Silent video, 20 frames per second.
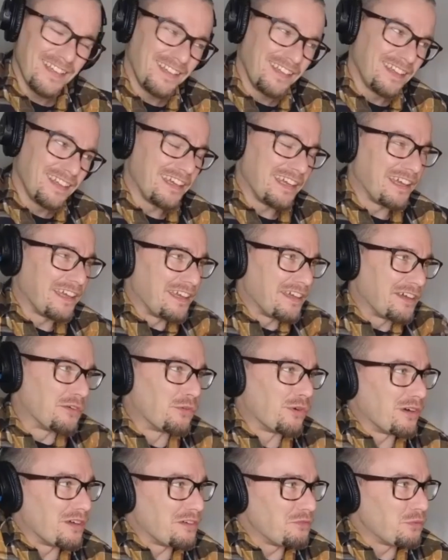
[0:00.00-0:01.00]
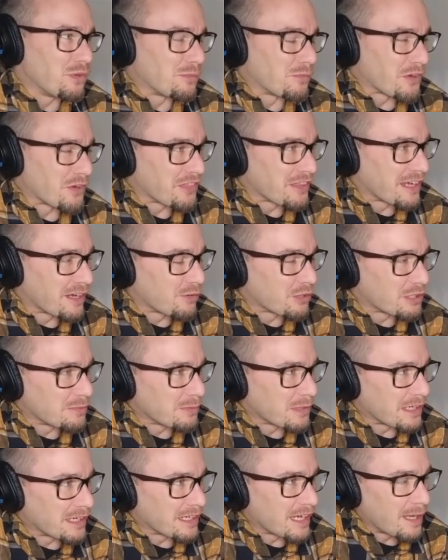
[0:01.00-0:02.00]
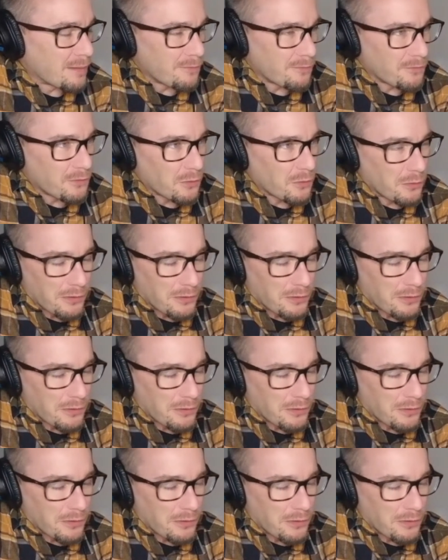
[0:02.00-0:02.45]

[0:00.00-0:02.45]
And one more thing I wanted to bring up before